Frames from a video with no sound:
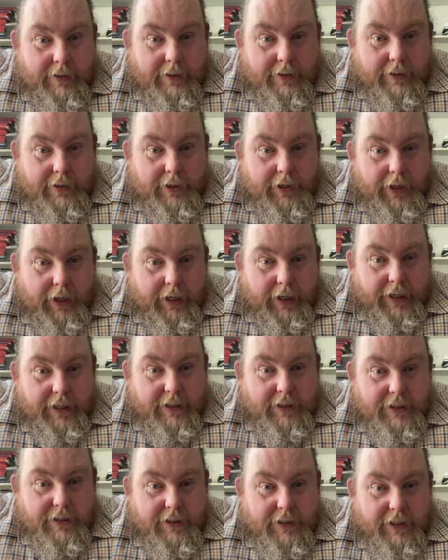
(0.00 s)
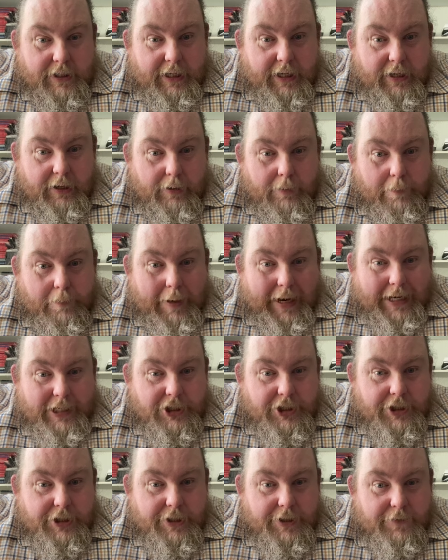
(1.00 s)
lines, little
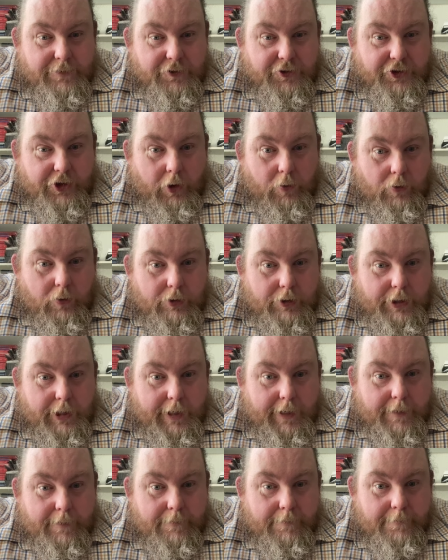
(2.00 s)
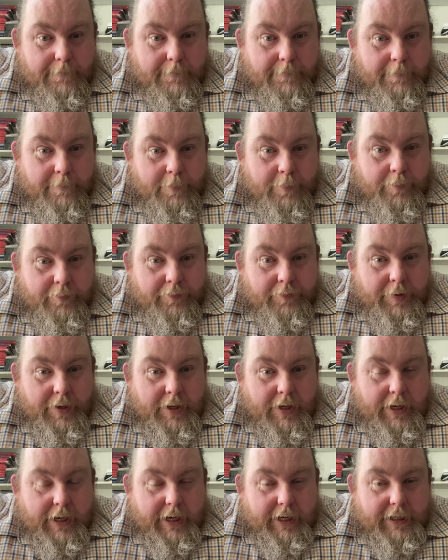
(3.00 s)
patches of solder
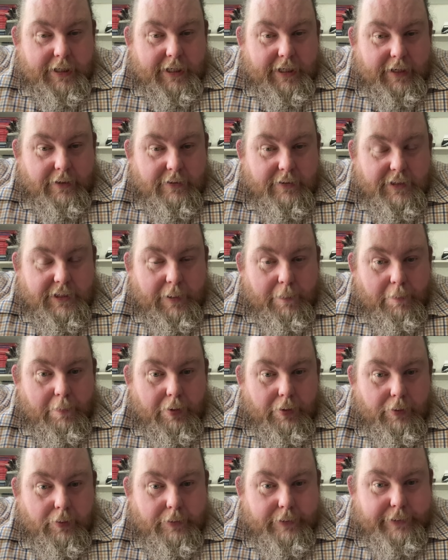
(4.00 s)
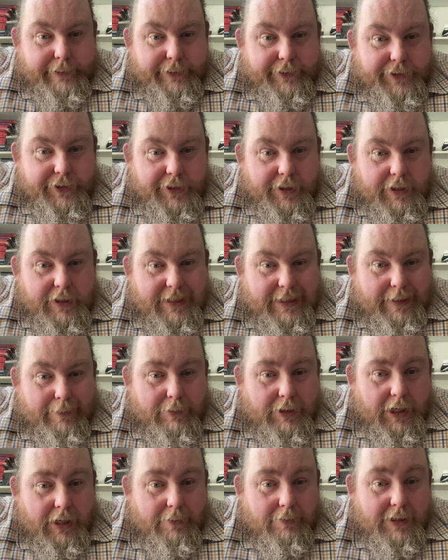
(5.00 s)
and little dimples and
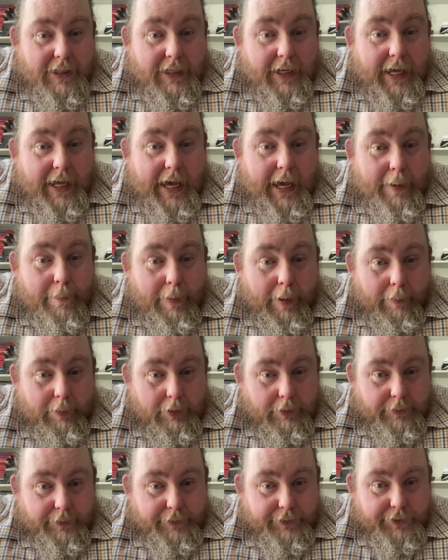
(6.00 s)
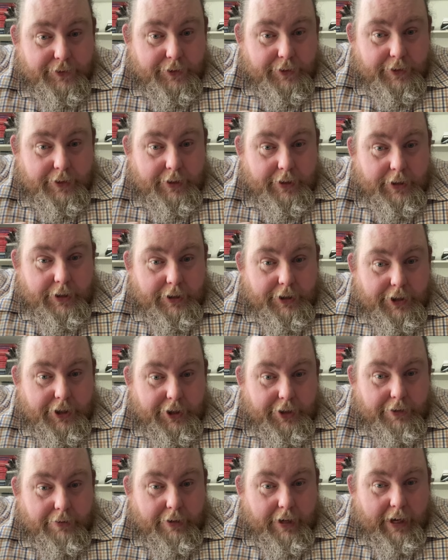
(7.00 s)
sometimes little air bubbles that
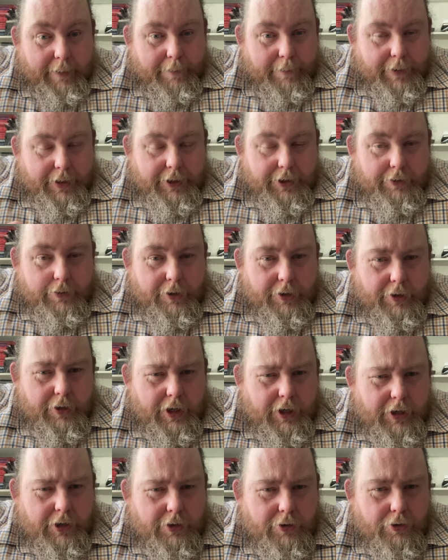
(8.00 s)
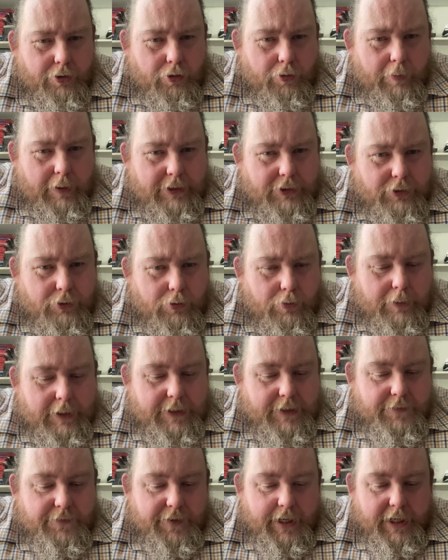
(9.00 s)
you get. But you can
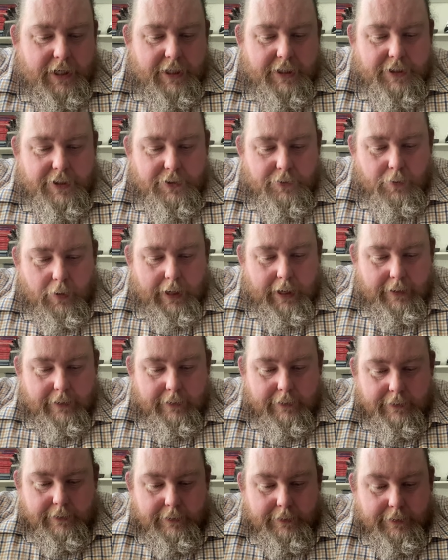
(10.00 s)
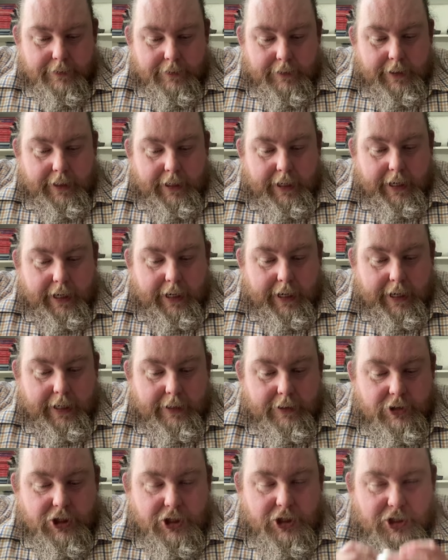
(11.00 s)
almost feel it as well.
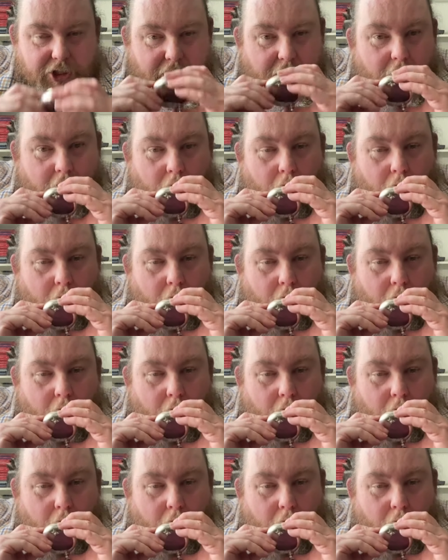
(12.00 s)
And just to